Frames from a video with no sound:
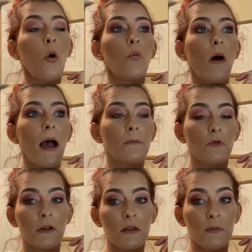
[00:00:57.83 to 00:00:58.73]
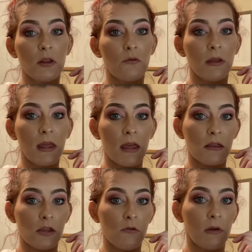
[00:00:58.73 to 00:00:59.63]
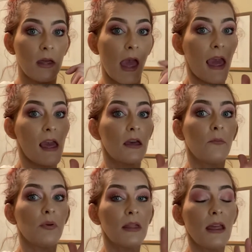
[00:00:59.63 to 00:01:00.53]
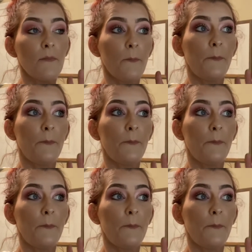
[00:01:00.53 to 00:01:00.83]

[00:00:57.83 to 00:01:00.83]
what I'm going to be doing is doing a complete